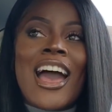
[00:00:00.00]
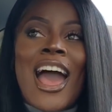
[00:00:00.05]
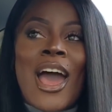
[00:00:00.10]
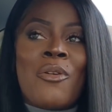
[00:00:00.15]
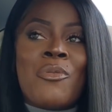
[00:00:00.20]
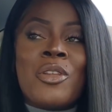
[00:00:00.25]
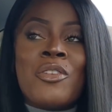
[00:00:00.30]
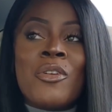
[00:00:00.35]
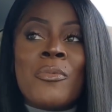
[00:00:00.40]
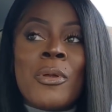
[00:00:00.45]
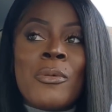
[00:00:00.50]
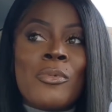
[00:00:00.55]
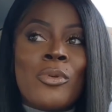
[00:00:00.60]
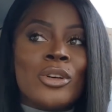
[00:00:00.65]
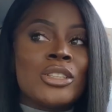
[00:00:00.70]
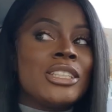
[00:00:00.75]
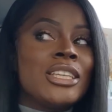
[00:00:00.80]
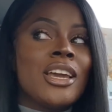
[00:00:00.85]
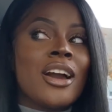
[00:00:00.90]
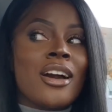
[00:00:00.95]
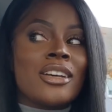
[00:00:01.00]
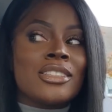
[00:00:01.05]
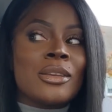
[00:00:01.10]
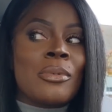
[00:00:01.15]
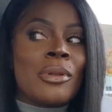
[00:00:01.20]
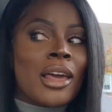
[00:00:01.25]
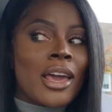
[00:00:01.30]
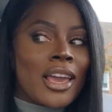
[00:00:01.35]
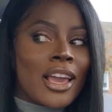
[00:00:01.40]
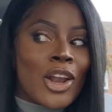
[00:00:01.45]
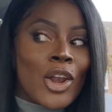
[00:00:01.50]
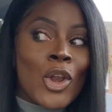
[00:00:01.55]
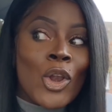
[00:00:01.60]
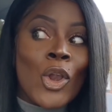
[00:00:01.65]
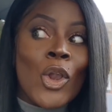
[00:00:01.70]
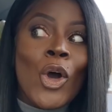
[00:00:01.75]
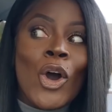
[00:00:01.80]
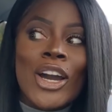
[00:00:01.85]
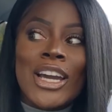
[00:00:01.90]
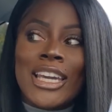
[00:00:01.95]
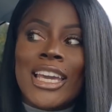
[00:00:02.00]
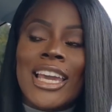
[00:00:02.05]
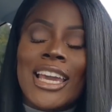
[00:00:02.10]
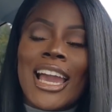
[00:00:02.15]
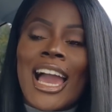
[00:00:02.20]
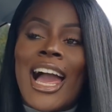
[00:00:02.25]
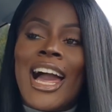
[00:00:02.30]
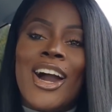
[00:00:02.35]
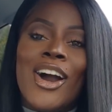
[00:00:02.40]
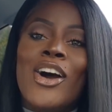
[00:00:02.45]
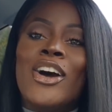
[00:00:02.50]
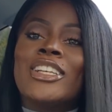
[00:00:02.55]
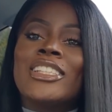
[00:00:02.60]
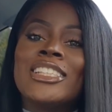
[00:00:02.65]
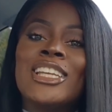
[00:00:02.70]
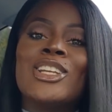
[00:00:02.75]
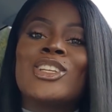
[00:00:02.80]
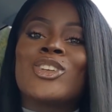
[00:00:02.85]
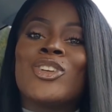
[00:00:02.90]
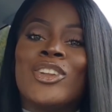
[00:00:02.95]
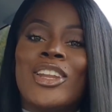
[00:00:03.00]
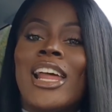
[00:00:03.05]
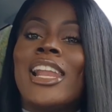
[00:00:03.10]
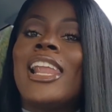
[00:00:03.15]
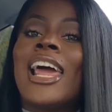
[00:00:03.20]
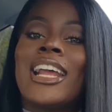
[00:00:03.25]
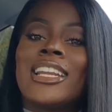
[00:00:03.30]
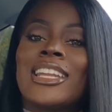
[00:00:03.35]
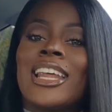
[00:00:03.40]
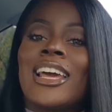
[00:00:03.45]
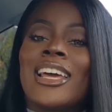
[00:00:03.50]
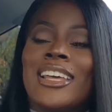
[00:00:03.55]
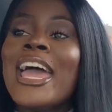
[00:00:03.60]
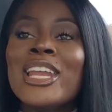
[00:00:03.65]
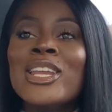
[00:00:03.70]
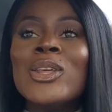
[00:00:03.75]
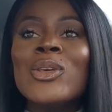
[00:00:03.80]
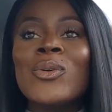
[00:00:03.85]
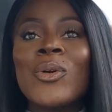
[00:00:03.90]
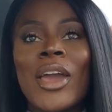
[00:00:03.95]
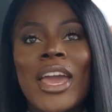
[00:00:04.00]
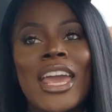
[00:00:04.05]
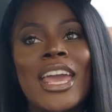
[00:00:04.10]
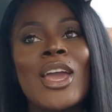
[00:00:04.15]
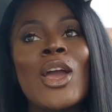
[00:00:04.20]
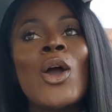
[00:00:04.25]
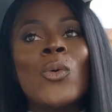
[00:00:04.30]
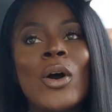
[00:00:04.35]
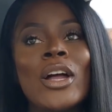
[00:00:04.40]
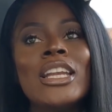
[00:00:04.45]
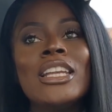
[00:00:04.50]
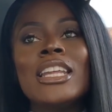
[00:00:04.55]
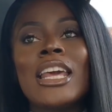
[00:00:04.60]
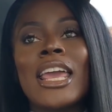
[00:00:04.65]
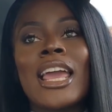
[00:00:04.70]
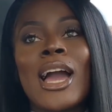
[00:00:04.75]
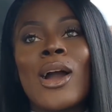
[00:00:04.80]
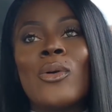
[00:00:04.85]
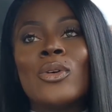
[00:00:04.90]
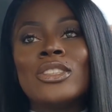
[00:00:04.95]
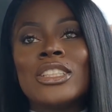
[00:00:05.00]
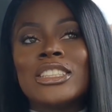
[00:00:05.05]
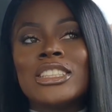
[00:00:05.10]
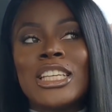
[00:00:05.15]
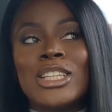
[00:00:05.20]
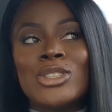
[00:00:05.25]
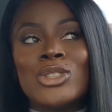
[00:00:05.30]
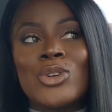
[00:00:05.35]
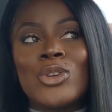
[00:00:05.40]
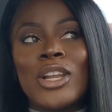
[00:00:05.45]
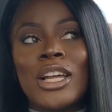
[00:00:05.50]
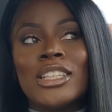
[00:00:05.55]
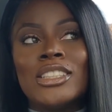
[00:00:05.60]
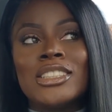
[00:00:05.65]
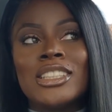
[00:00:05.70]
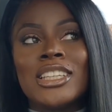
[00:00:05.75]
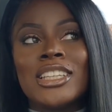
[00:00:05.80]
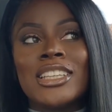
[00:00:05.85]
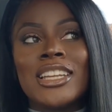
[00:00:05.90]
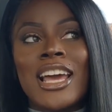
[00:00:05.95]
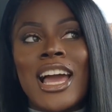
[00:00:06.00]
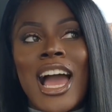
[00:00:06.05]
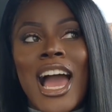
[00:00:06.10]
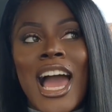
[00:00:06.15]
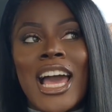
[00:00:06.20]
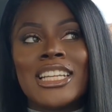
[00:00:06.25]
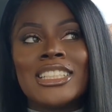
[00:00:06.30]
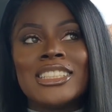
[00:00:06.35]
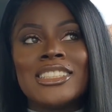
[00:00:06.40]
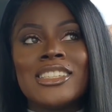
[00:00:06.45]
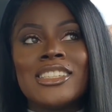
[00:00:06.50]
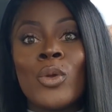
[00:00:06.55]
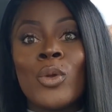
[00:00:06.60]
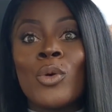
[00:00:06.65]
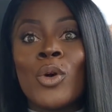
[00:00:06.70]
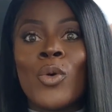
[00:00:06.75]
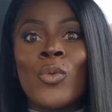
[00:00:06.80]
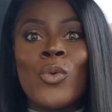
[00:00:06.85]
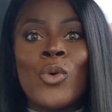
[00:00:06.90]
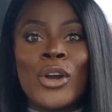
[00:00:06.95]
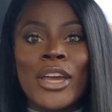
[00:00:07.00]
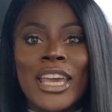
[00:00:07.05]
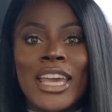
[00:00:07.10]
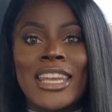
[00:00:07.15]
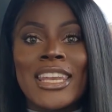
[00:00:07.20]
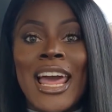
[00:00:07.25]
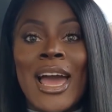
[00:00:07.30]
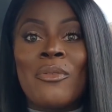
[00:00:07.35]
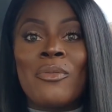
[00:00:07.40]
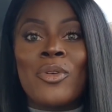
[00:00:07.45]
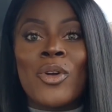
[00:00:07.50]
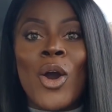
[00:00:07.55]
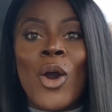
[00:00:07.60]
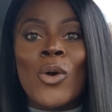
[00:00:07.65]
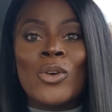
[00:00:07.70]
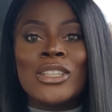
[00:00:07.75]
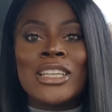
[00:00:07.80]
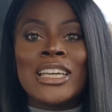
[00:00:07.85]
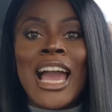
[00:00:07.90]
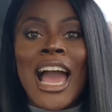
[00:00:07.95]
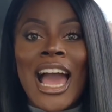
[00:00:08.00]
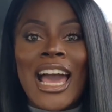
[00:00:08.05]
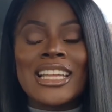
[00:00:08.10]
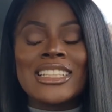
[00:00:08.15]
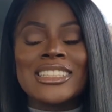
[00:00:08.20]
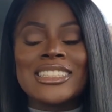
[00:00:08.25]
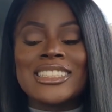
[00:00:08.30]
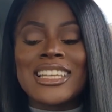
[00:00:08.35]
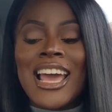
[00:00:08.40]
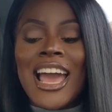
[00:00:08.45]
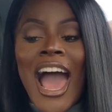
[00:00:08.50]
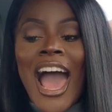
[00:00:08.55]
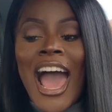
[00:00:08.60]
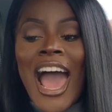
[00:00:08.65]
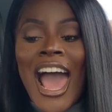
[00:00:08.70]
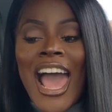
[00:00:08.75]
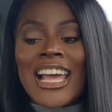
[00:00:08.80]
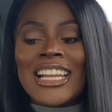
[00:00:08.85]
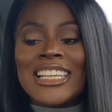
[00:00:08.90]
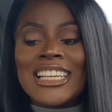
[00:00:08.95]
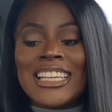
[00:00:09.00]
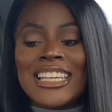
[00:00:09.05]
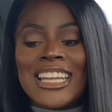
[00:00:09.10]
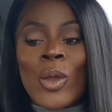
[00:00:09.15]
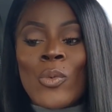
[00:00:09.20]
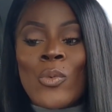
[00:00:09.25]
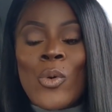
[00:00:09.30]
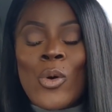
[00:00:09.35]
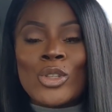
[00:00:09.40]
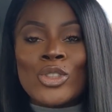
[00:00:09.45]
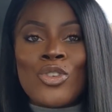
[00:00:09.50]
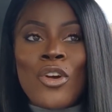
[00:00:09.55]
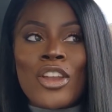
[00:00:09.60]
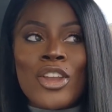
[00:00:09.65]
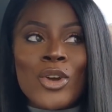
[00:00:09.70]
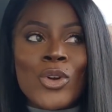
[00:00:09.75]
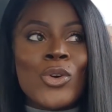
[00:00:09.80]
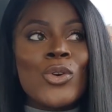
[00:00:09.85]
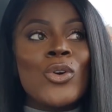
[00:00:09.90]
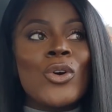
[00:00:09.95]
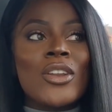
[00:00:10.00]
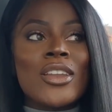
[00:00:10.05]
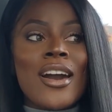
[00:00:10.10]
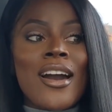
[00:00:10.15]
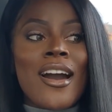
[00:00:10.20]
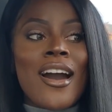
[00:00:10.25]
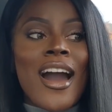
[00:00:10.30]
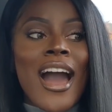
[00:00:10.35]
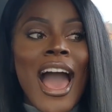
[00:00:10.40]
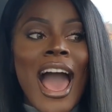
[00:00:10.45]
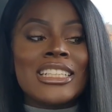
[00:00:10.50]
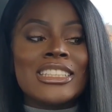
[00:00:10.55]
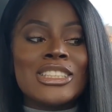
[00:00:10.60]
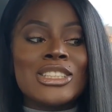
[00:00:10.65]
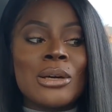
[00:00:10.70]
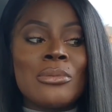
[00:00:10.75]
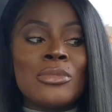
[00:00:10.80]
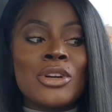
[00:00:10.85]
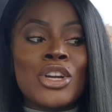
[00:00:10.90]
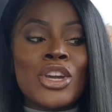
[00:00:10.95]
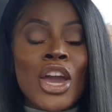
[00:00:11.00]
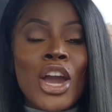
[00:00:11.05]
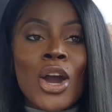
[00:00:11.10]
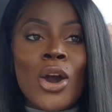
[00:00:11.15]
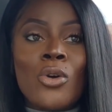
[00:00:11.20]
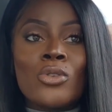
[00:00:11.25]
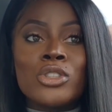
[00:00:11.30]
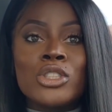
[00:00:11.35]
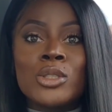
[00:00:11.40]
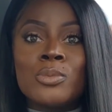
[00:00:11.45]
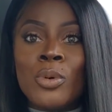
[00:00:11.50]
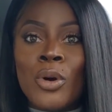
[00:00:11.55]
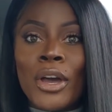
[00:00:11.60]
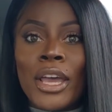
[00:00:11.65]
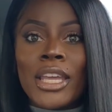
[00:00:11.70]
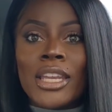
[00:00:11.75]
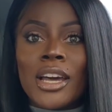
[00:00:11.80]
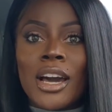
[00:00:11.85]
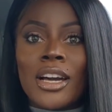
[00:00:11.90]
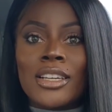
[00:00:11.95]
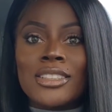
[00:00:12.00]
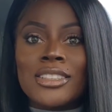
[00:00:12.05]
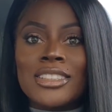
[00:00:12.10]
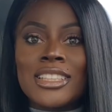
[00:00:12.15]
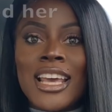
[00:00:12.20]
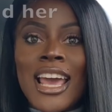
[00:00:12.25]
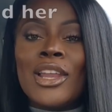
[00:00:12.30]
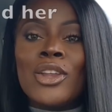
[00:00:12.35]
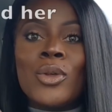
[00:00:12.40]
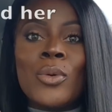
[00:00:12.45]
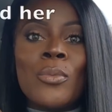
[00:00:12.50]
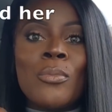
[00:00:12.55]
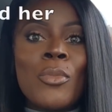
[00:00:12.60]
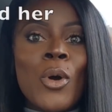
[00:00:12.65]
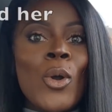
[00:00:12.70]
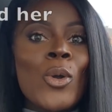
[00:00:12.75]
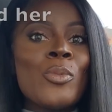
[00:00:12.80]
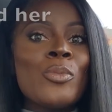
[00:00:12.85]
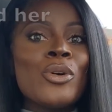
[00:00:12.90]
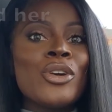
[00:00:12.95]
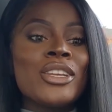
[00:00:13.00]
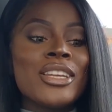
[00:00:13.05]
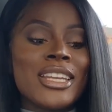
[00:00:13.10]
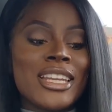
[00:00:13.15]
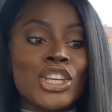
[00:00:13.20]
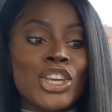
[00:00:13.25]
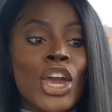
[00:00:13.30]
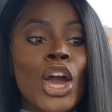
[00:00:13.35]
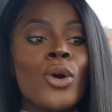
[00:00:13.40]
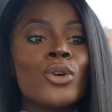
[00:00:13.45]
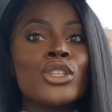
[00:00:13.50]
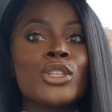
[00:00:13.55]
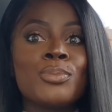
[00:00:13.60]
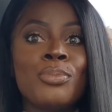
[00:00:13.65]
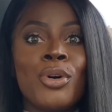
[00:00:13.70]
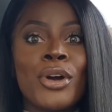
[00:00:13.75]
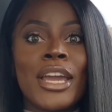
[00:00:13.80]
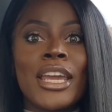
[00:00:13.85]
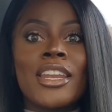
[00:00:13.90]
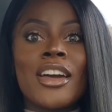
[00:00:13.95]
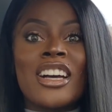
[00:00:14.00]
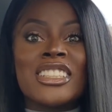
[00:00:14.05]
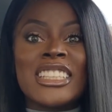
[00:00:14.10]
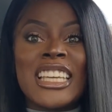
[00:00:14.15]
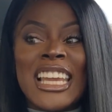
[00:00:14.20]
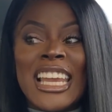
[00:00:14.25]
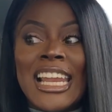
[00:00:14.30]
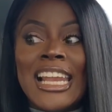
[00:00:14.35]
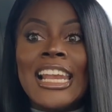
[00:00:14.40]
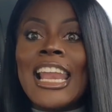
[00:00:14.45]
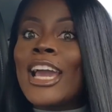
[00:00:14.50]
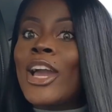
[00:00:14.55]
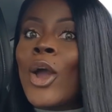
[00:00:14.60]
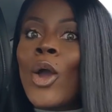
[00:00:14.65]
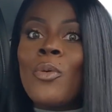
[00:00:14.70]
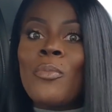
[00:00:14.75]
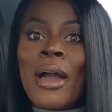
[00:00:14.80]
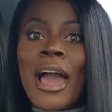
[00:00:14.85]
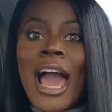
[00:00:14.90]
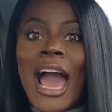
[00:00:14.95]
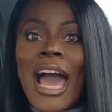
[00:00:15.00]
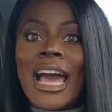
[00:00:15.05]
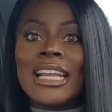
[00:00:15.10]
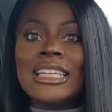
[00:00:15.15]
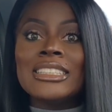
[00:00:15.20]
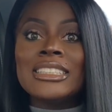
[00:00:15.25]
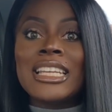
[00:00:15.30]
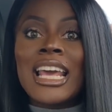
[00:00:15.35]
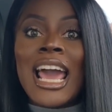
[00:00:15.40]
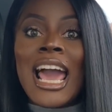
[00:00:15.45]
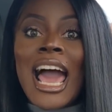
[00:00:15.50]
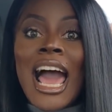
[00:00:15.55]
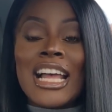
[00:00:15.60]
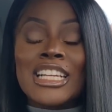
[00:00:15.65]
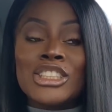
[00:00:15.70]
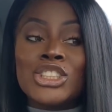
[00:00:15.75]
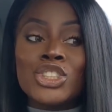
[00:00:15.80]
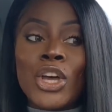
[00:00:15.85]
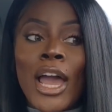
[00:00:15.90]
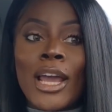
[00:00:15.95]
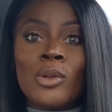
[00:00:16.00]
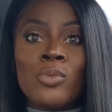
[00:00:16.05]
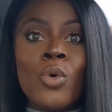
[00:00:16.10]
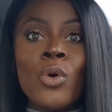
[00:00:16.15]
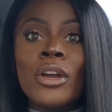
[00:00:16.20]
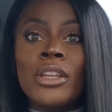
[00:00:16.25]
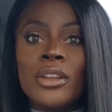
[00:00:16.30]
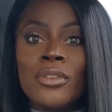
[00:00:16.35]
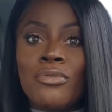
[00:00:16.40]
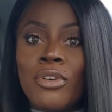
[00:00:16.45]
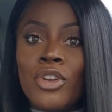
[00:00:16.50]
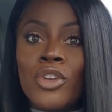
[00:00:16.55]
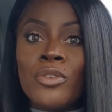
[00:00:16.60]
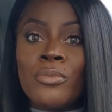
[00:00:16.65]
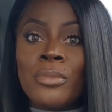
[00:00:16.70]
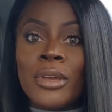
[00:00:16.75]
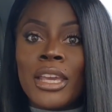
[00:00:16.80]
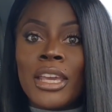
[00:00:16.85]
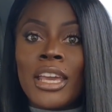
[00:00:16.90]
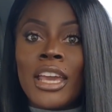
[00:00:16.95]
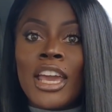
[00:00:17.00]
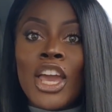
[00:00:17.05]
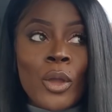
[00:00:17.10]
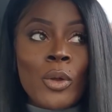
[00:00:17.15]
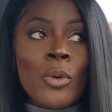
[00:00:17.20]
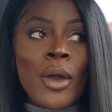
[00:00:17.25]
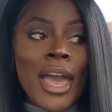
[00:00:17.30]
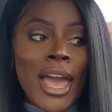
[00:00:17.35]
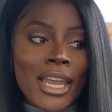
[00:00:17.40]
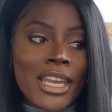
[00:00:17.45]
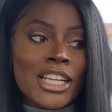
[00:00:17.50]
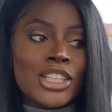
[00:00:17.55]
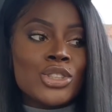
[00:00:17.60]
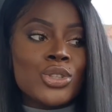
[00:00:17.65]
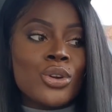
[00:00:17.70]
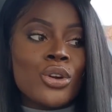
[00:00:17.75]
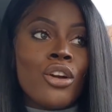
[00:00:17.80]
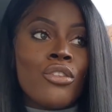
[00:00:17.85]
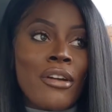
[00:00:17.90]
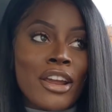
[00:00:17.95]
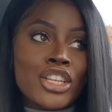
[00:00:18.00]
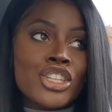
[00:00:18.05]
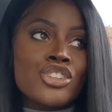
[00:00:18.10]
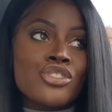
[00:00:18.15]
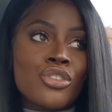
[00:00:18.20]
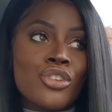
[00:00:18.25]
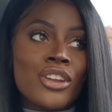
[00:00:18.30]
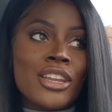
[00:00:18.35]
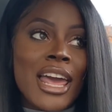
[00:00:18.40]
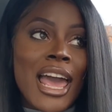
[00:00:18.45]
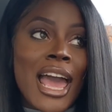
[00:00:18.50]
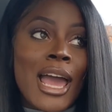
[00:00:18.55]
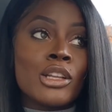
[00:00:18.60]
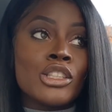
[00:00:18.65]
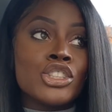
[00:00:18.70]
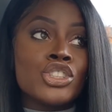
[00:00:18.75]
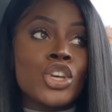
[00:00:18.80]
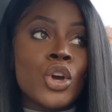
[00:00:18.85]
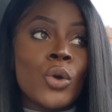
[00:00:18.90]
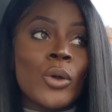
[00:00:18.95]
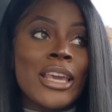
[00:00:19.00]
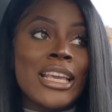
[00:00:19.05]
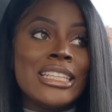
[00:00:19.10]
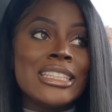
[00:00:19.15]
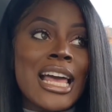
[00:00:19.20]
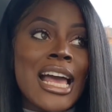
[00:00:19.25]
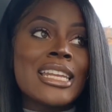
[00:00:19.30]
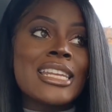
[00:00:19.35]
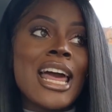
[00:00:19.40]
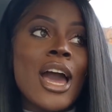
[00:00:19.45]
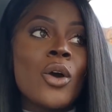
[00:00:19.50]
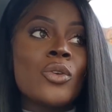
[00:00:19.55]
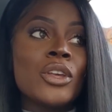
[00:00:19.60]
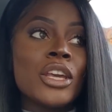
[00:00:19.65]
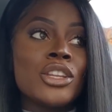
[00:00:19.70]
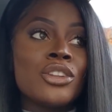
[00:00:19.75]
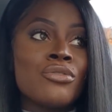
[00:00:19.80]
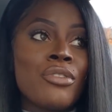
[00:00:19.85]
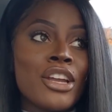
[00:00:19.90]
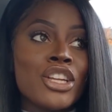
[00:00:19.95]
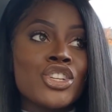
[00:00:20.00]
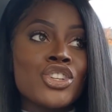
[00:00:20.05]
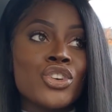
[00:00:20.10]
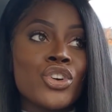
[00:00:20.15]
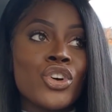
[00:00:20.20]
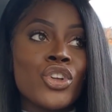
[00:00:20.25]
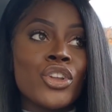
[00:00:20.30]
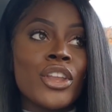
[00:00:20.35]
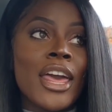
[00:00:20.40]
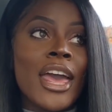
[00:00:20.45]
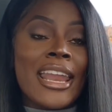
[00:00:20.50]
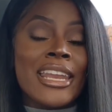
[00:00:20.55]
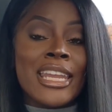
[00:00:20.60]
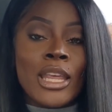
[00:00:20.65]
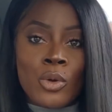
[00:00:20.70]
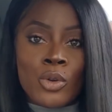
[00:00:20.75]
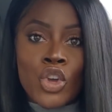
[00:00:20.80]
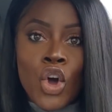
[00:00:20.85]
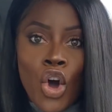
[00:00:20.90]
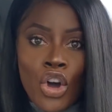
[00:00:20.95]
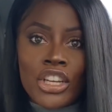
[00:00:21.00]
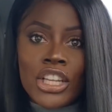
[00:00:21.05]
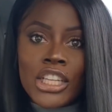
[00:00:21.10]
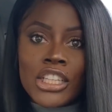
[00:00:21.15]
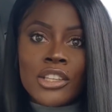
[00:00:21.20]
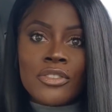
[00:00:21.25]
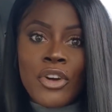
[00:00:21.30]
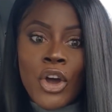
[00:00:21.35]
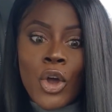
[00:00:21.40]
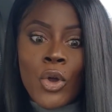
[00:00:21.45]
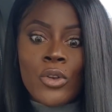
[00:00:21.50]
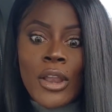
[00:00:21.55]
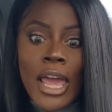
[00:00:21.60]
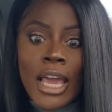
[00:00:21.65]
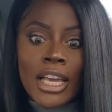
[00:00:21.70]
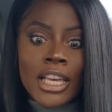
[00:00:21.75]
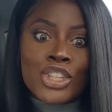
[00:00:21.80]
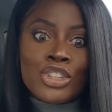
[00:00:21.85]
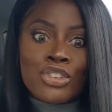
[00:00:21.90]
And whenever people would see us, they'd be like looking at us, literally. And I liked that. Anyway, one day I was in central London and we were walking and we were holding hands and we walked around the corner and some girl spotted us. And the moment the girl spotted us, he let go of my hand and started walking in front of me. We were heading to a restaurant and so he sat down in a restaurant and he was on his phone like